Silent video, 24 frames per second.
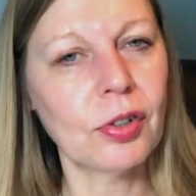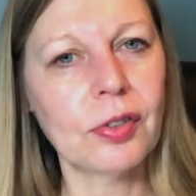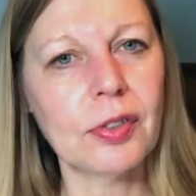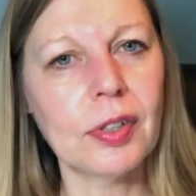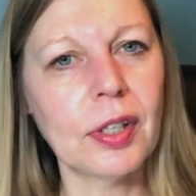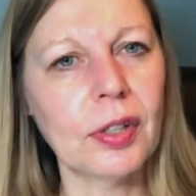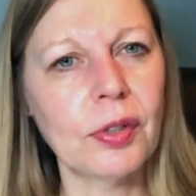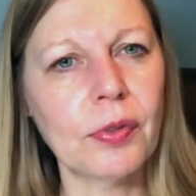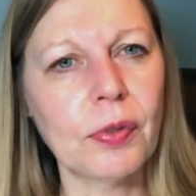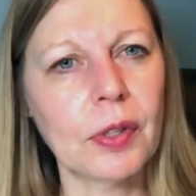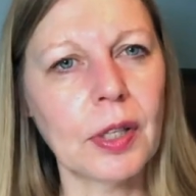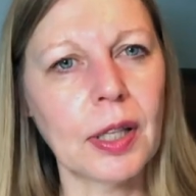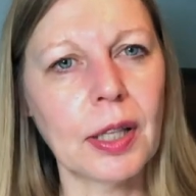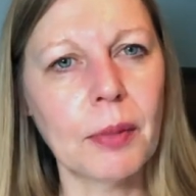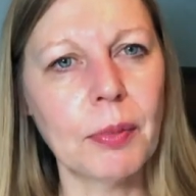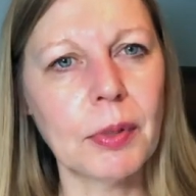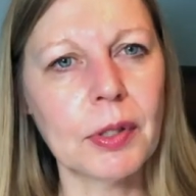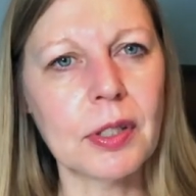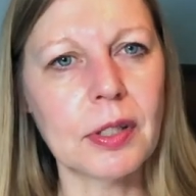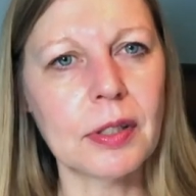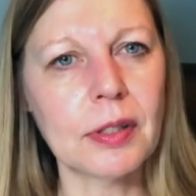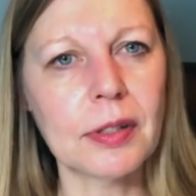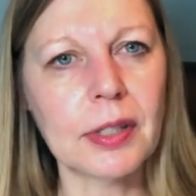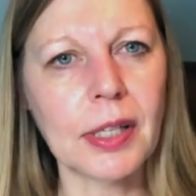says for a
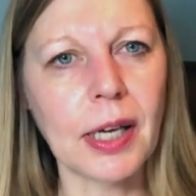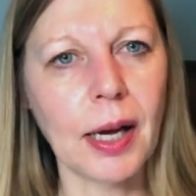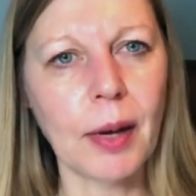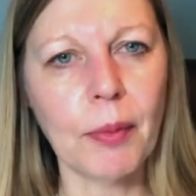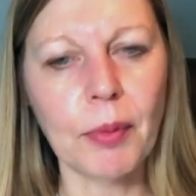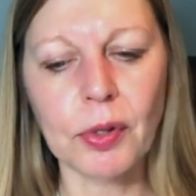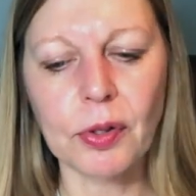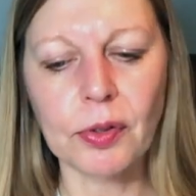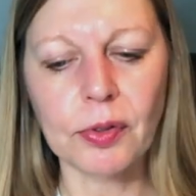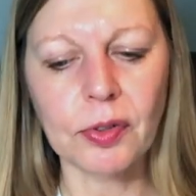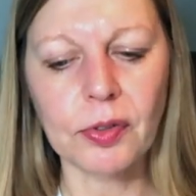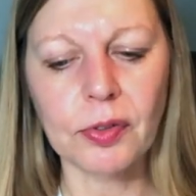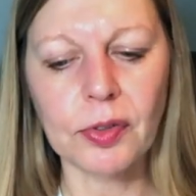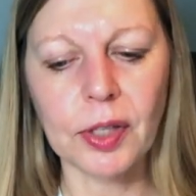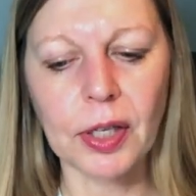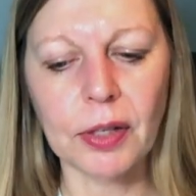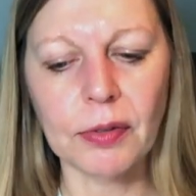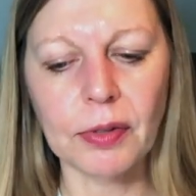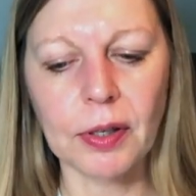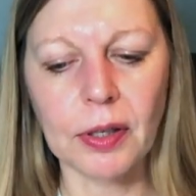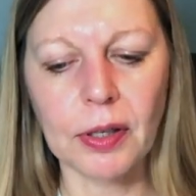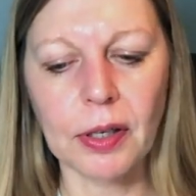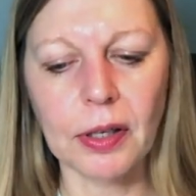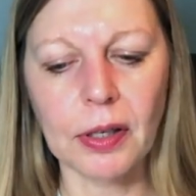limited time. It doesn't
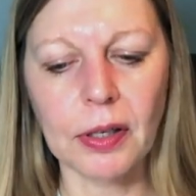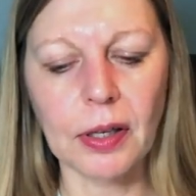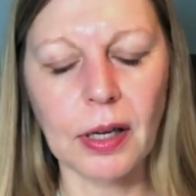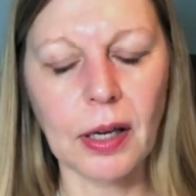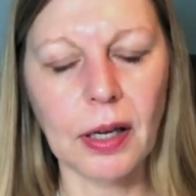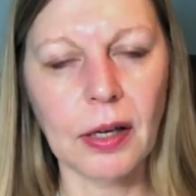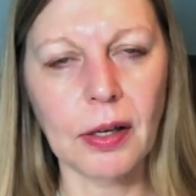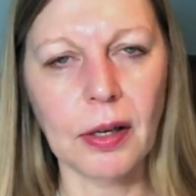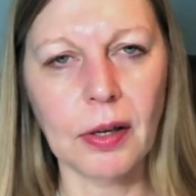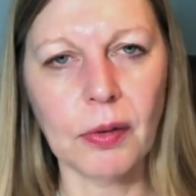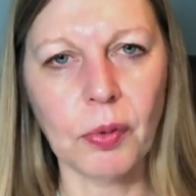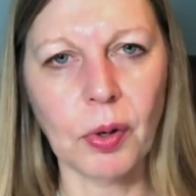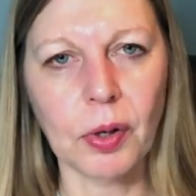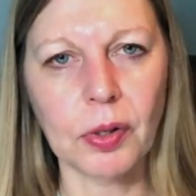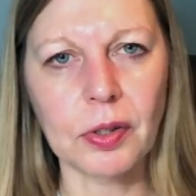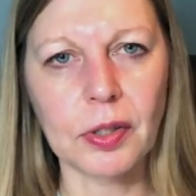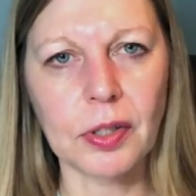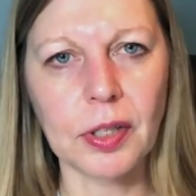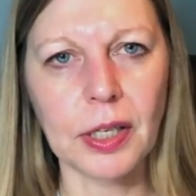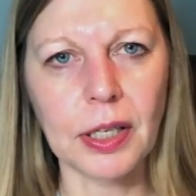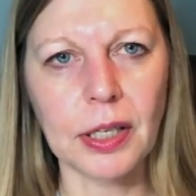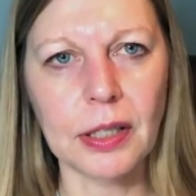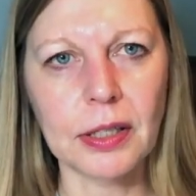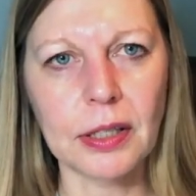say for
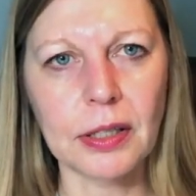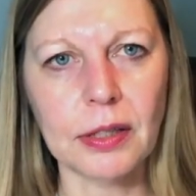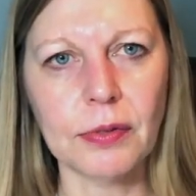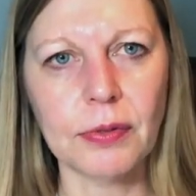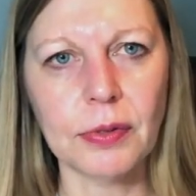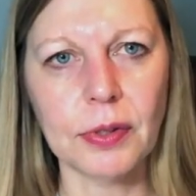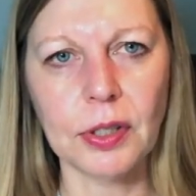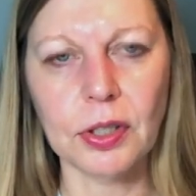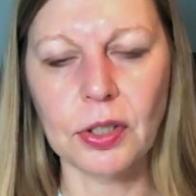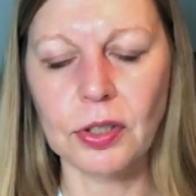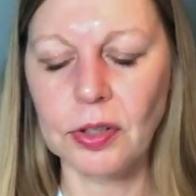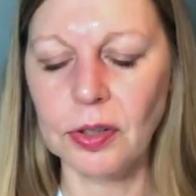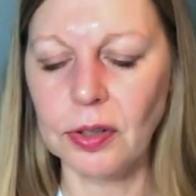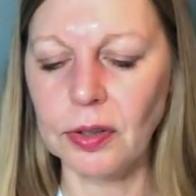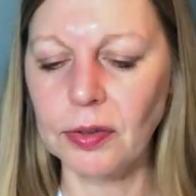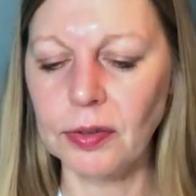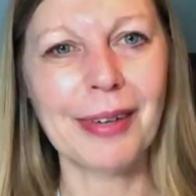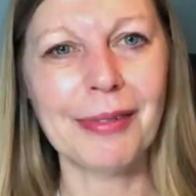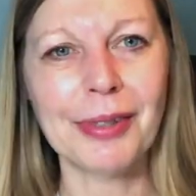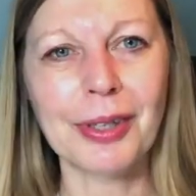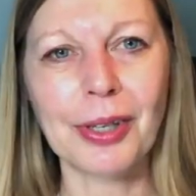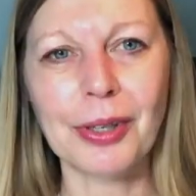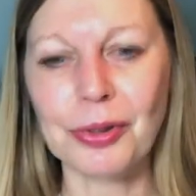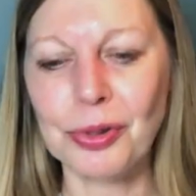what date it
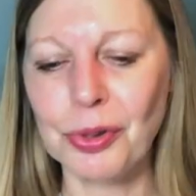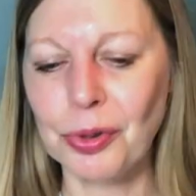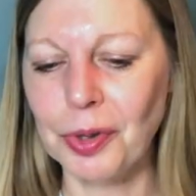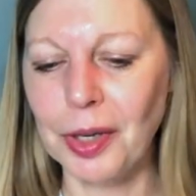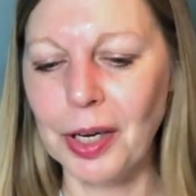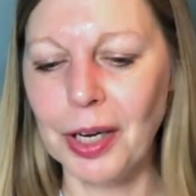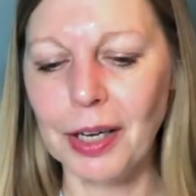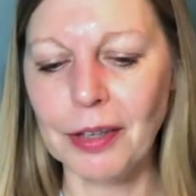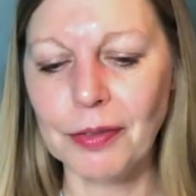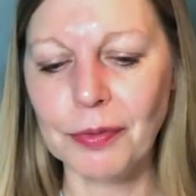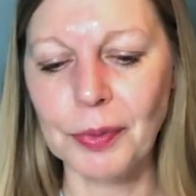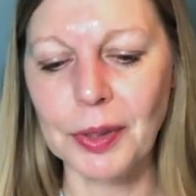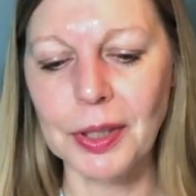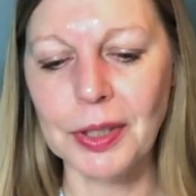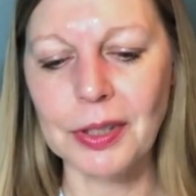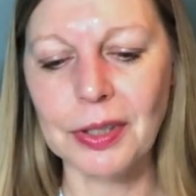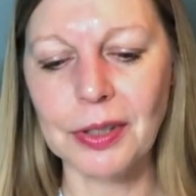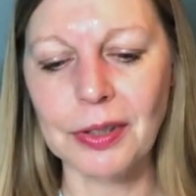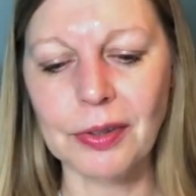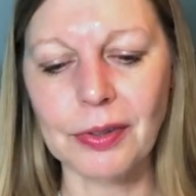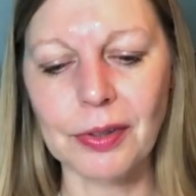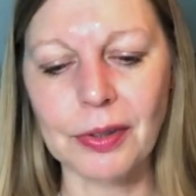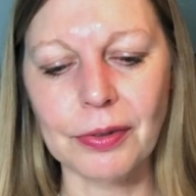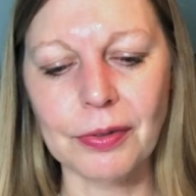finishes. If you've got 2.5
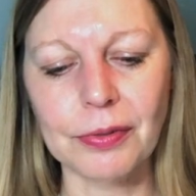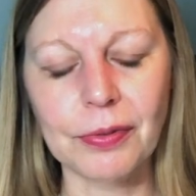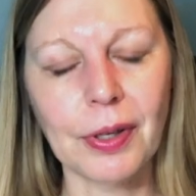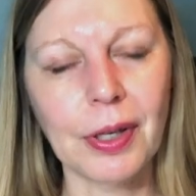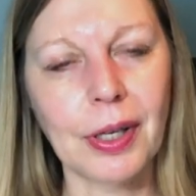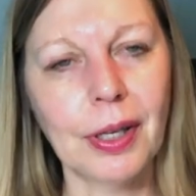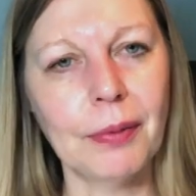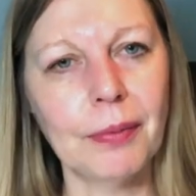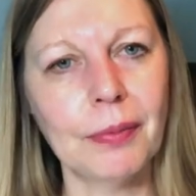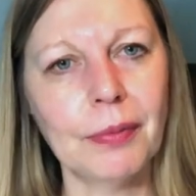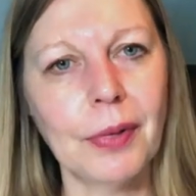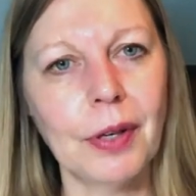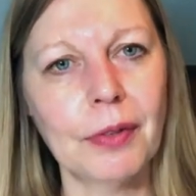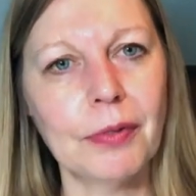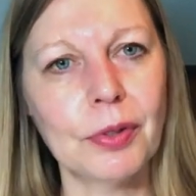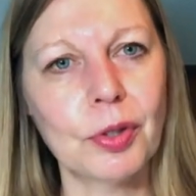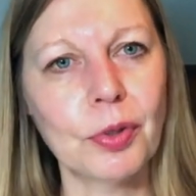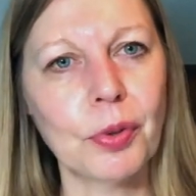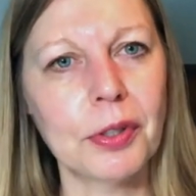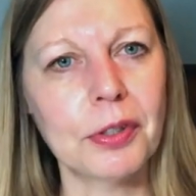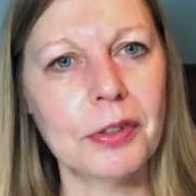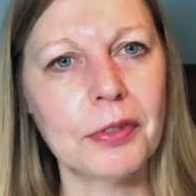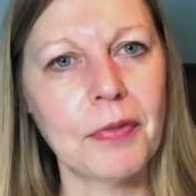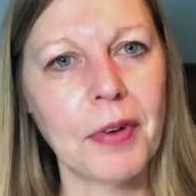metres of a
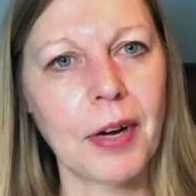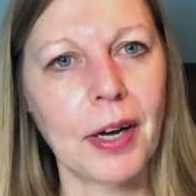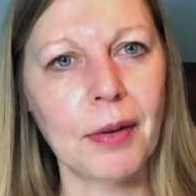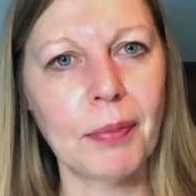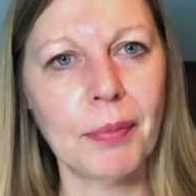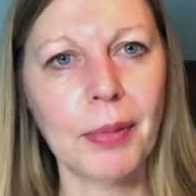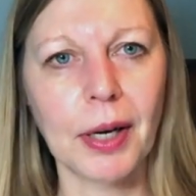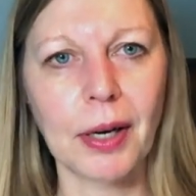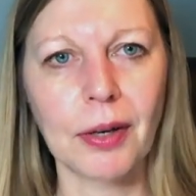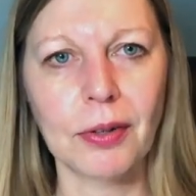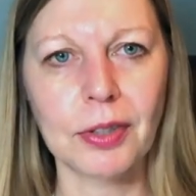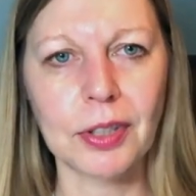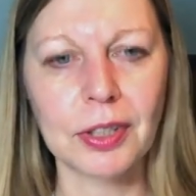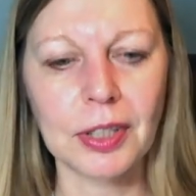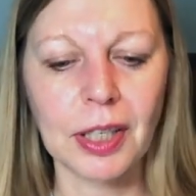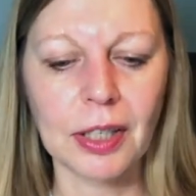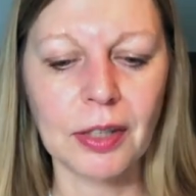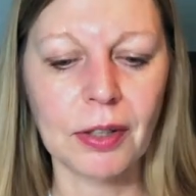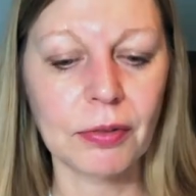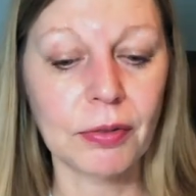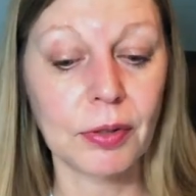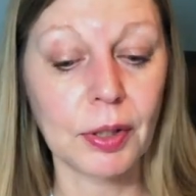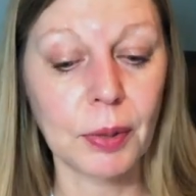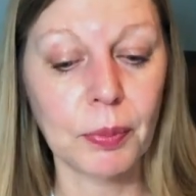£25, you
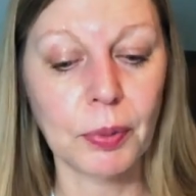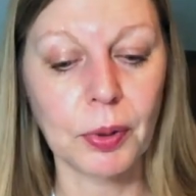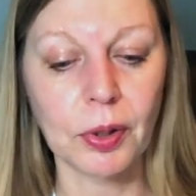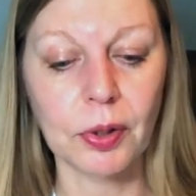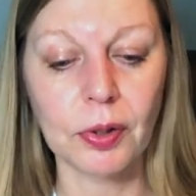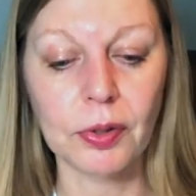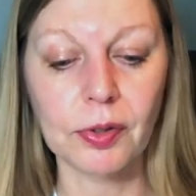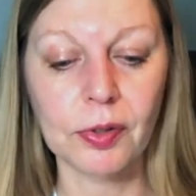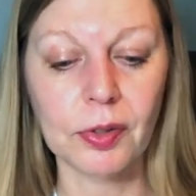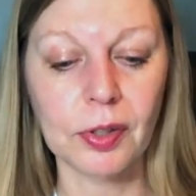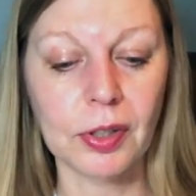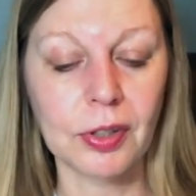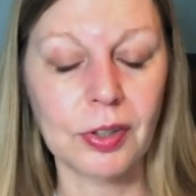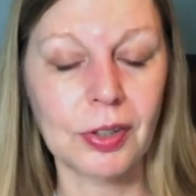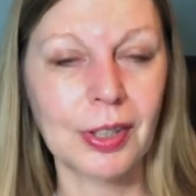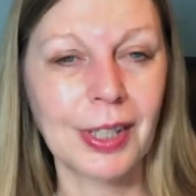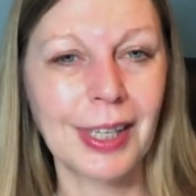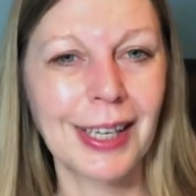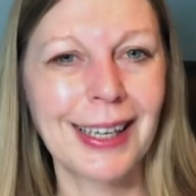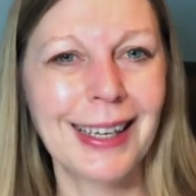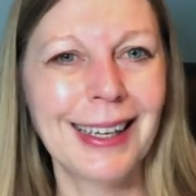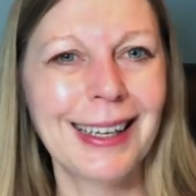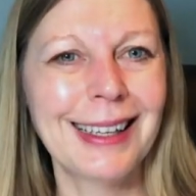get the free postage.